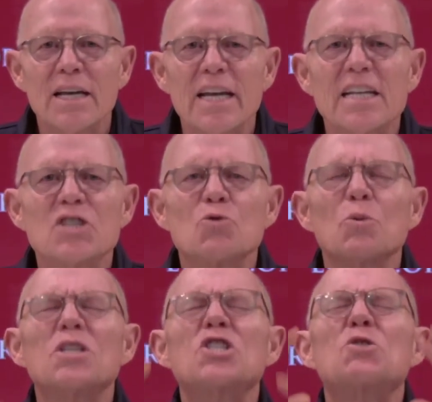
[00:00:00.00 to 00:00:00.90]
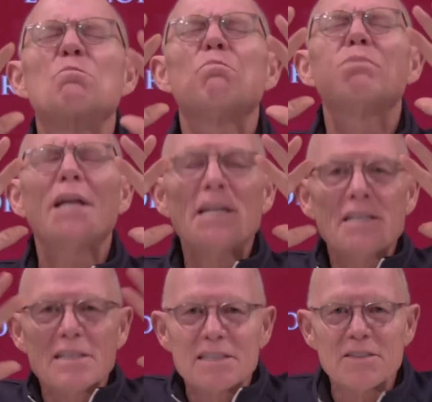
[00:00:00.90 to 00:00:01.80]
It is
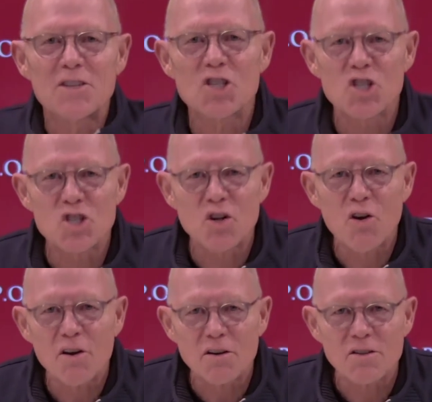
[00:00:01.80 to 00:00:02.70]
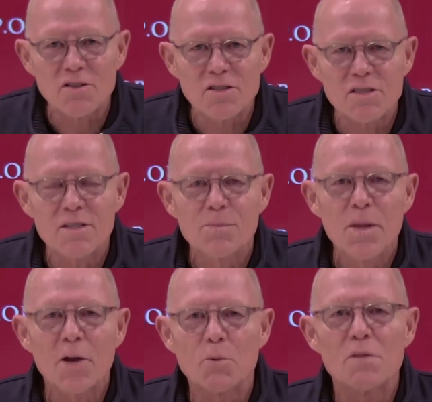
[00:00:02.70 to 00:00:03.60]
resplendent in the stars.
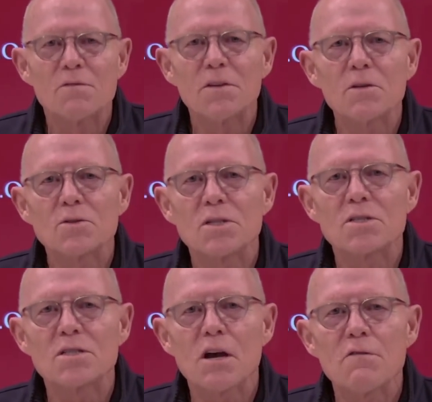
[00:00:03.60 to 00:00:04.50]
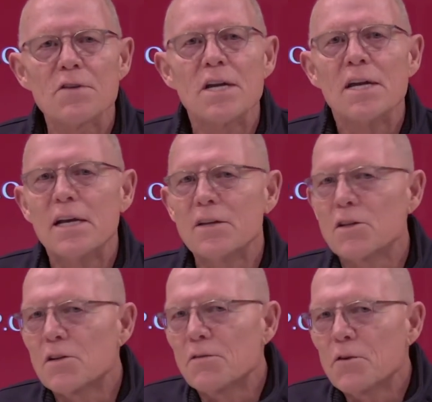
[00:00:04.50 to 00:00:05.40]
It reveals itself in the
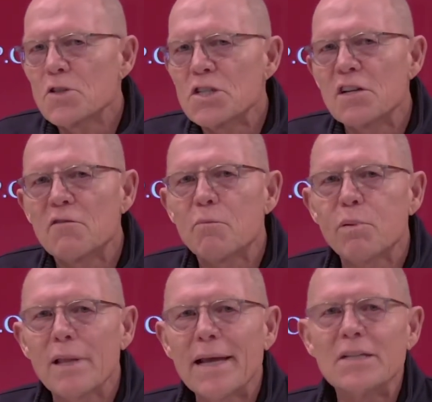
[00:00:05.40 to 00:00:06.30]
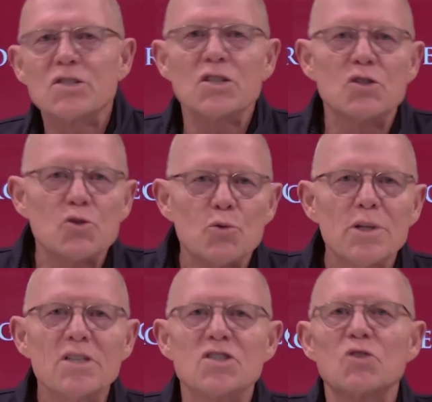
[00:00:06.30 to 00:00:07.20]
diversity of plants and
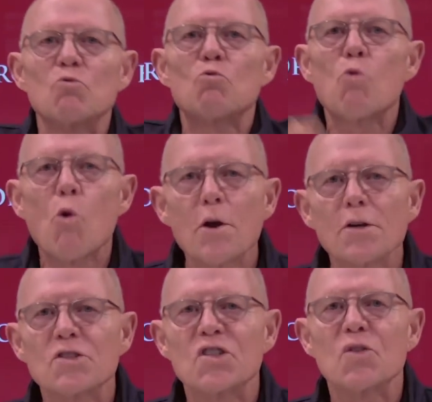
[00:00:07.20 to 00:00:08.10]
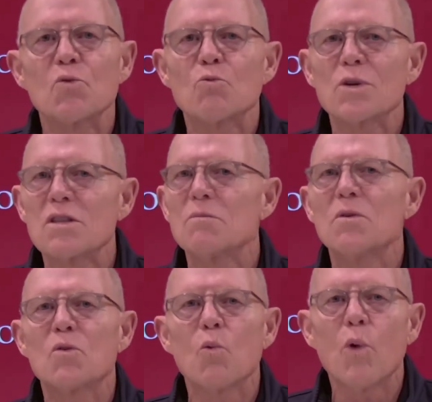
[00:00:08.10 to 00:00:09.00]
trees. It roils in the rhythm
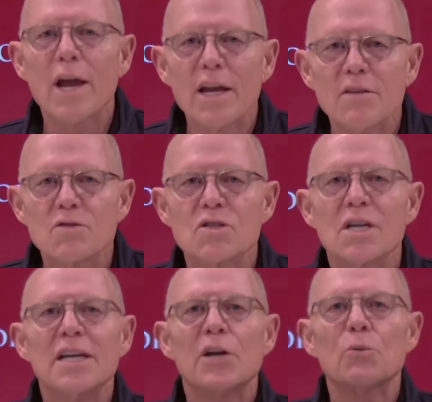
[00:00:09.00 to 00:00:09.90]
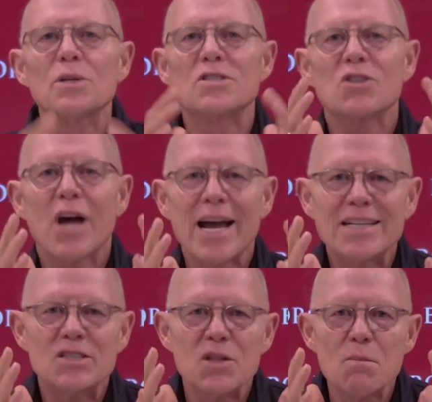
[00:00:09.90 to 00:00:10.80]
of the waves. It
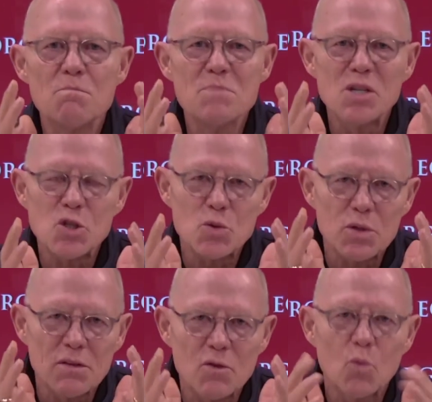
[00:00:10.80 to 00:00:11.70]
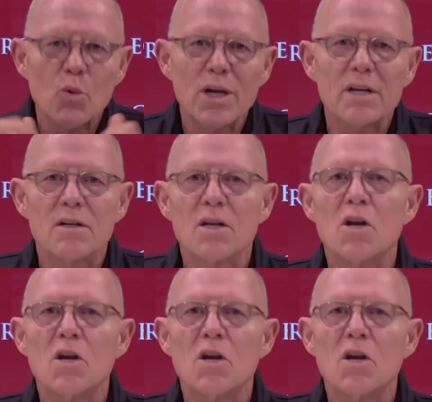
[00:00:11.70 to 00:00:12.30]
resides in the mystery of the wind.